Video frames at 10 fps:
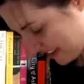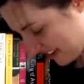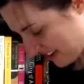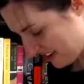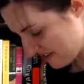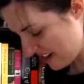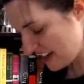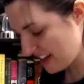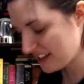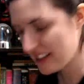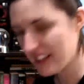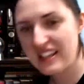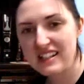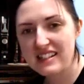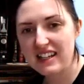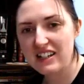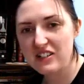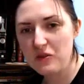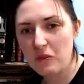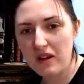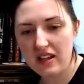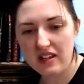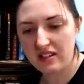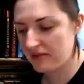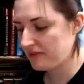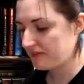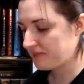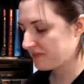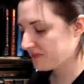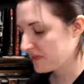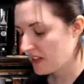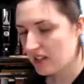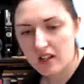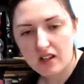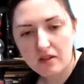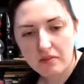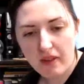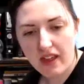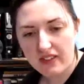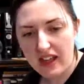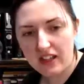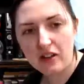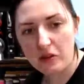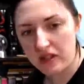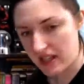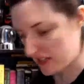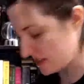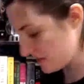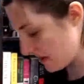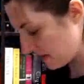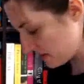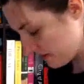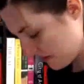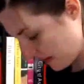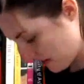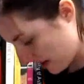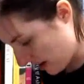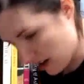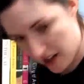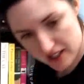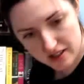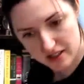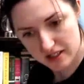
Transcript: All right, section 1. Man, that glue gun smells very hot.